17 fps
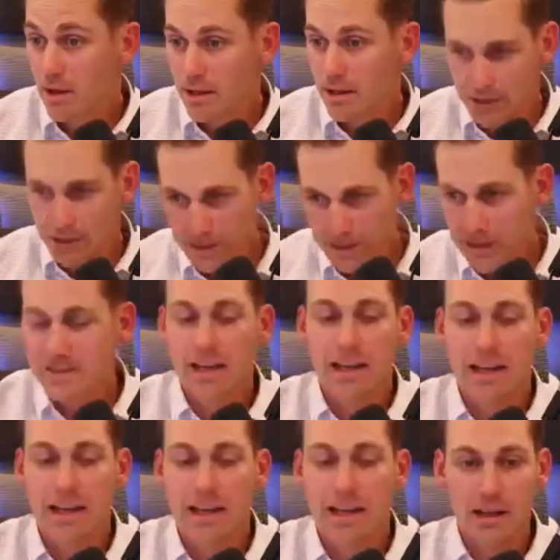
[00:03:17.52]
Yes, I
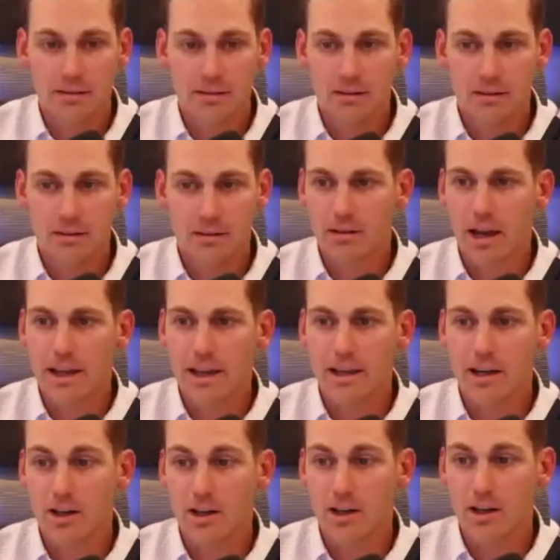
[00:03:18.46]
can. How are you
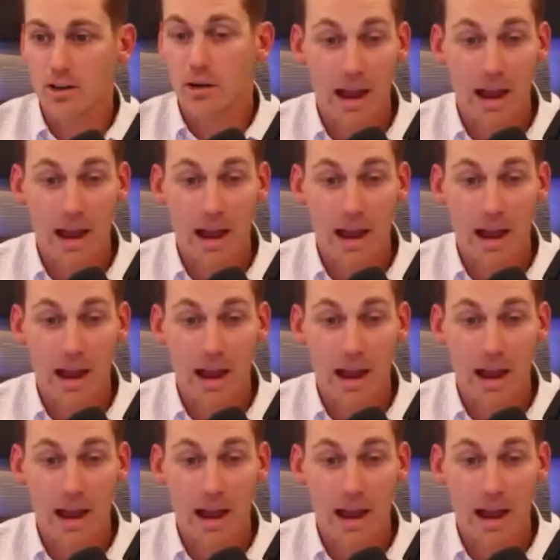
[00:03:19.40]
going to do it?